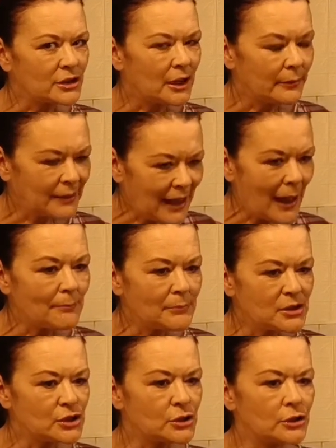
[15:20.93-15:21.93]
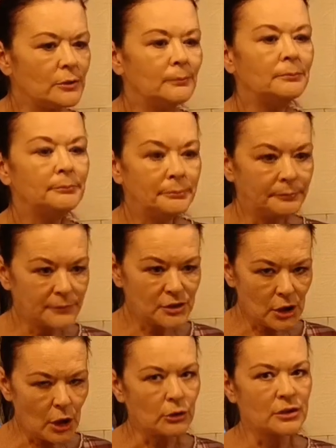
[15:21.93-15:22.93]
It can be done
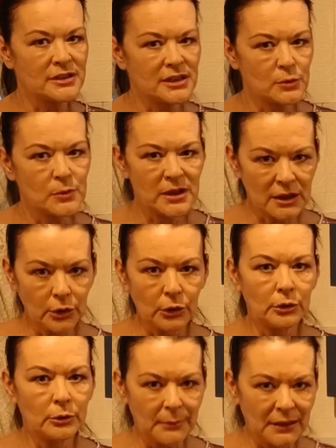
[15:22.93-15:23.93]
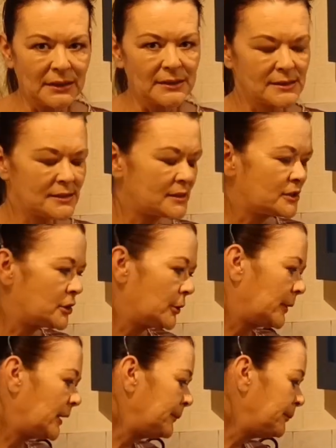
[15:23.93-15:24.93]
so long as it's within your means to
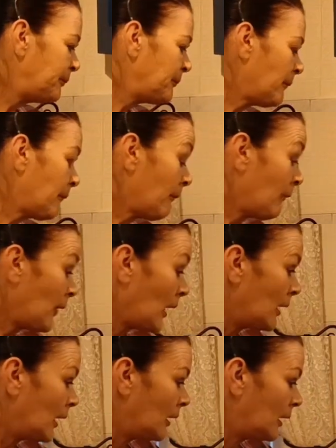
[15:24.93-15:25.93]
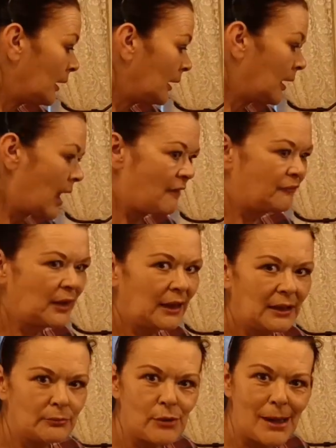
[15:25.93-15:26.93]
do it. I feel
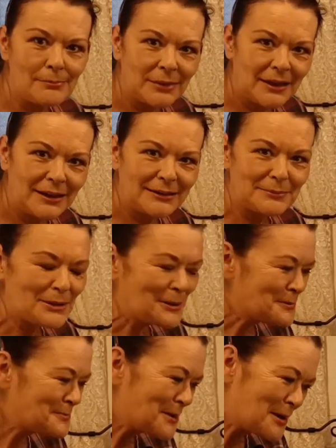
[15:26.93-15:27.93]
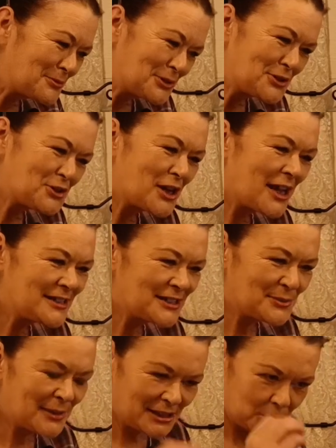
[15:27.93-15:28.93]
like I'm rambling at the moment, but I'm just trying
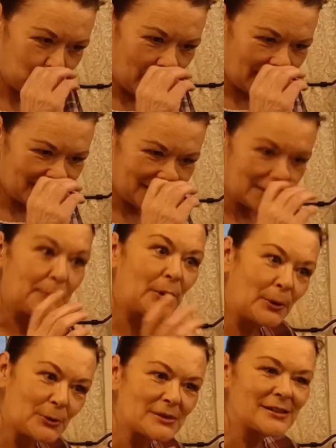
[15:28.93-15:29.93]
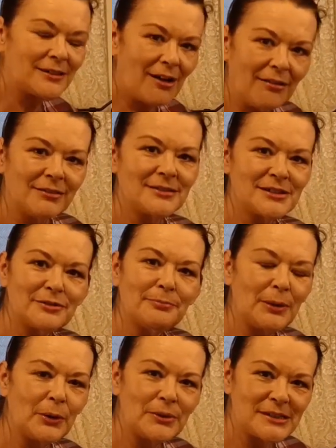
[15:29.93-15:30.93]
to express the pros and cons of
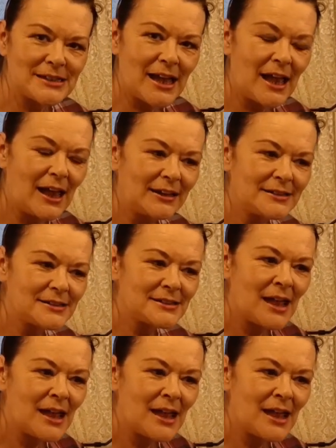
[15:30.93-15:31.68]
both sides.